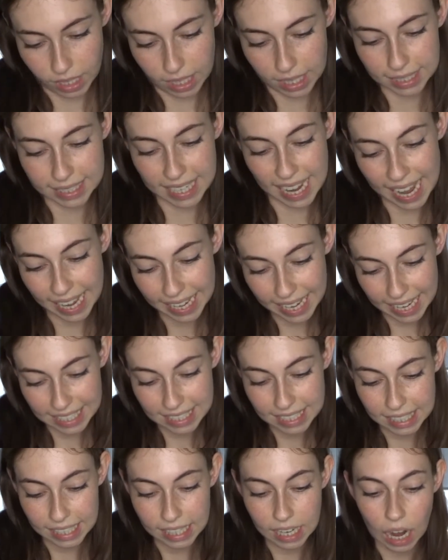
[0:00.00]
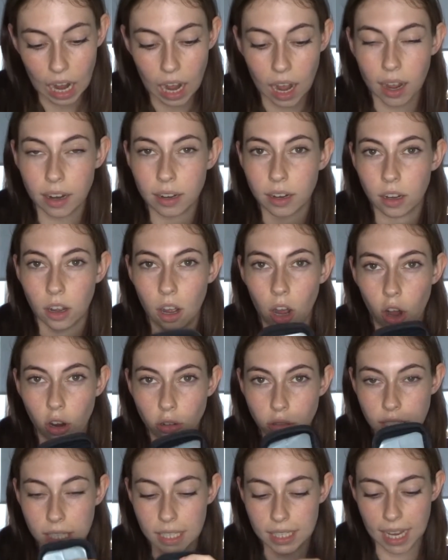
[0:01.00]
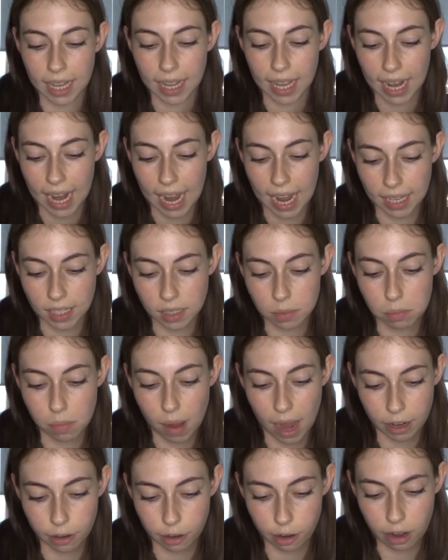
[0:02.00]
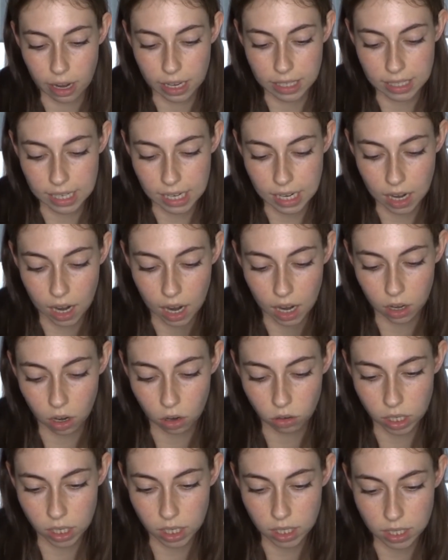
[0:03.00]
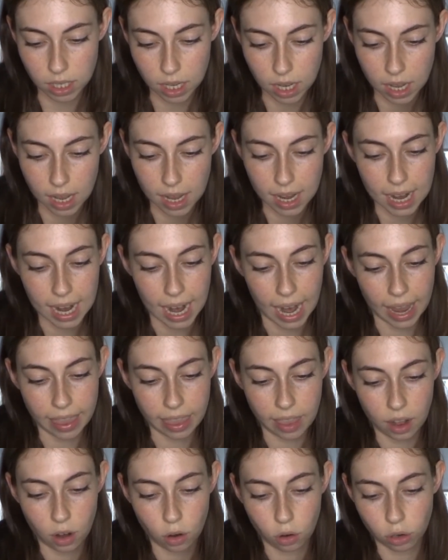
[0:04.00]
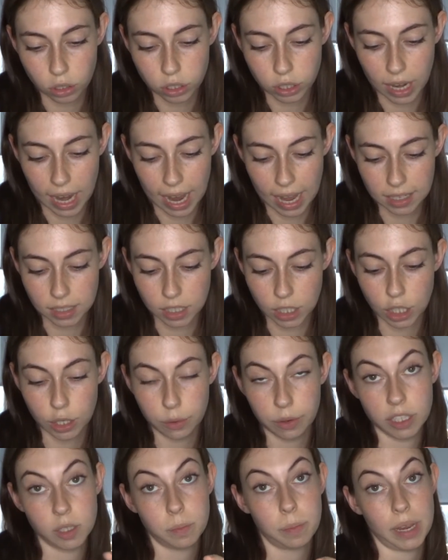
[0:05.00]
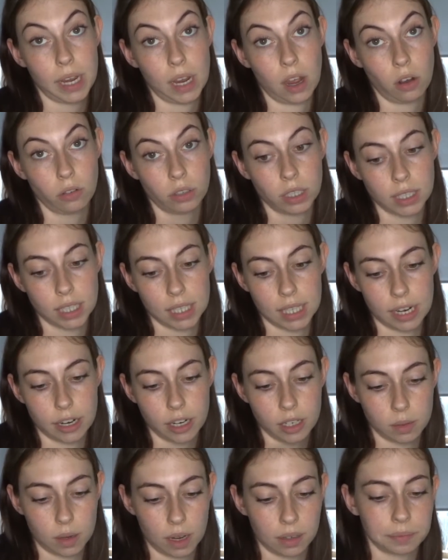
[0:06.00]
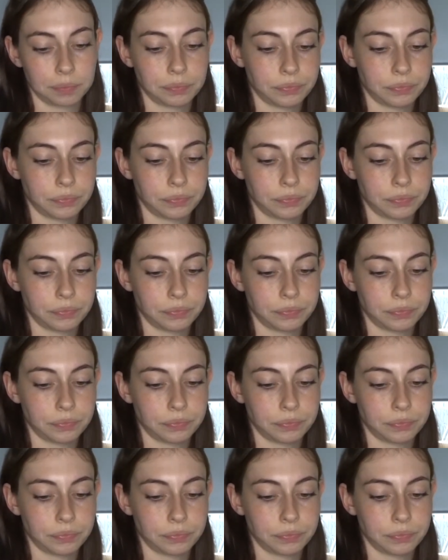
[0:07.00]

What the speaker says: 10 SD card holders, and then it has micro SD card holders, and then it also has USB holders in there as well.